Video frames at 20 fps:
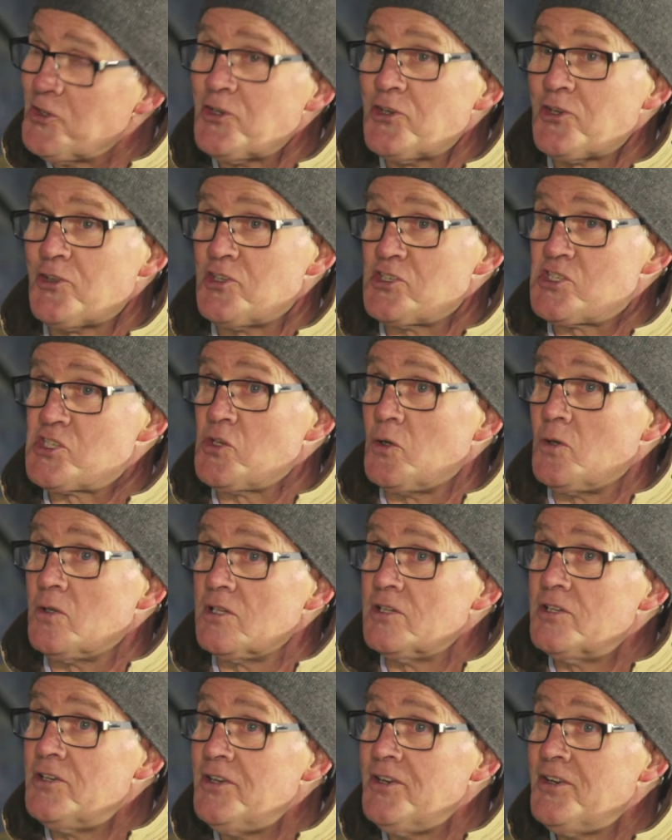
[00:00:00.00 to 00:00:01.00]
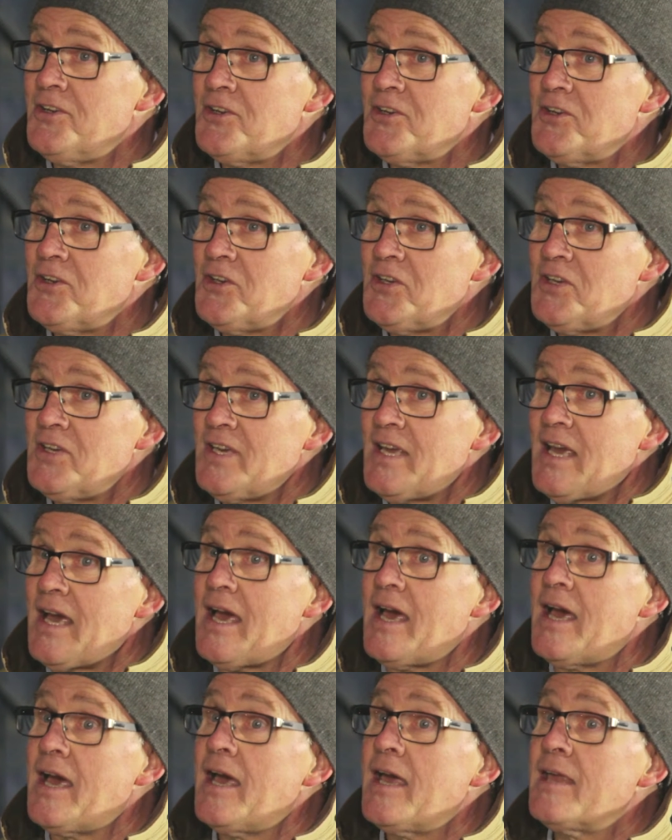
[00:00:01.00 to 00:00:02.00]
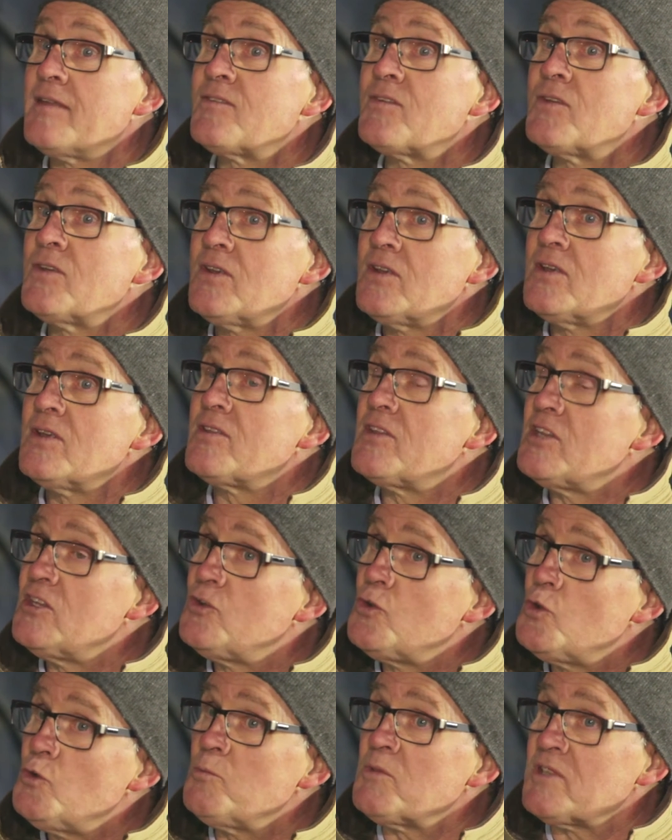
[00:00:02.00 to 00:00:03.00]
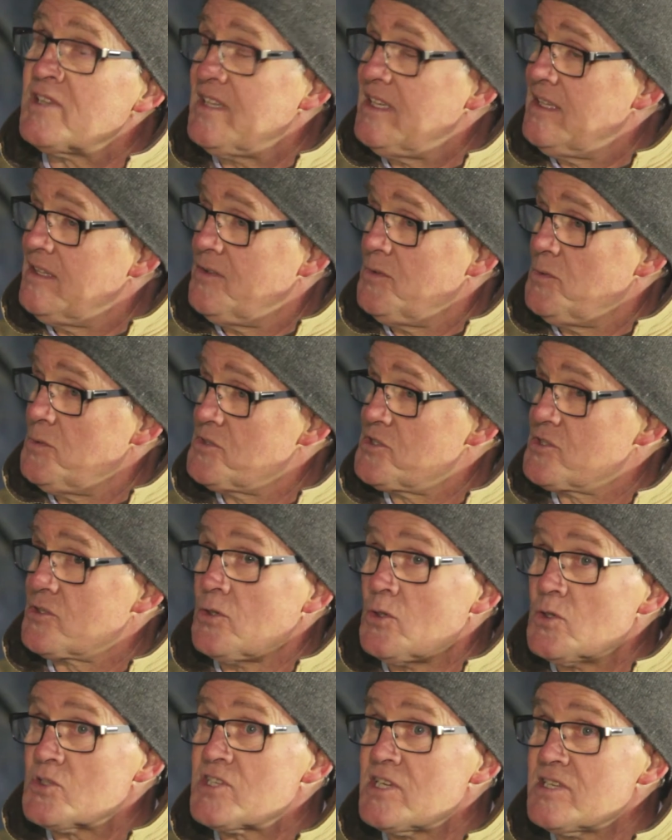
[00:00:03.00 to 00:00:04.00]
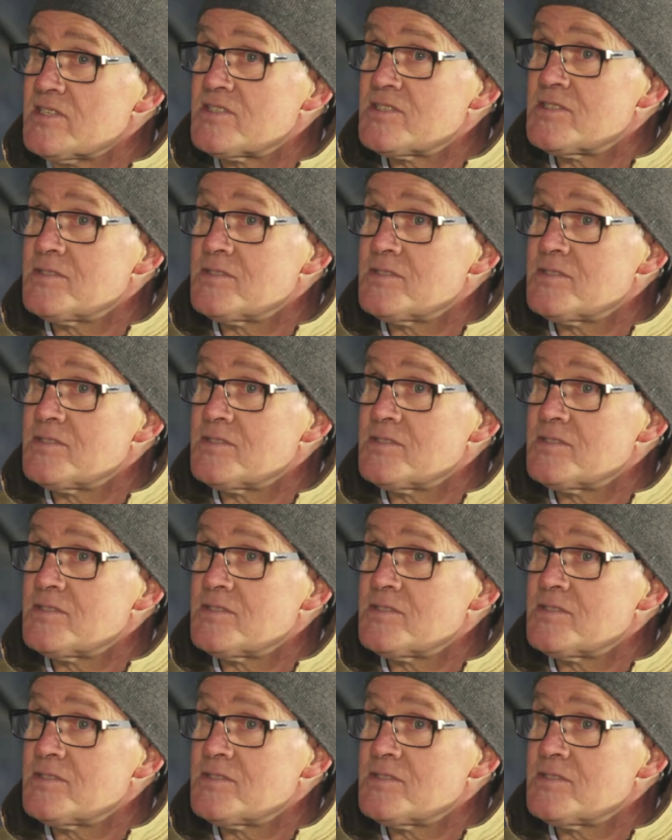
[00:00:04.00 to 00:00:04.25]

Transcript: the solar, and the human-induced causes.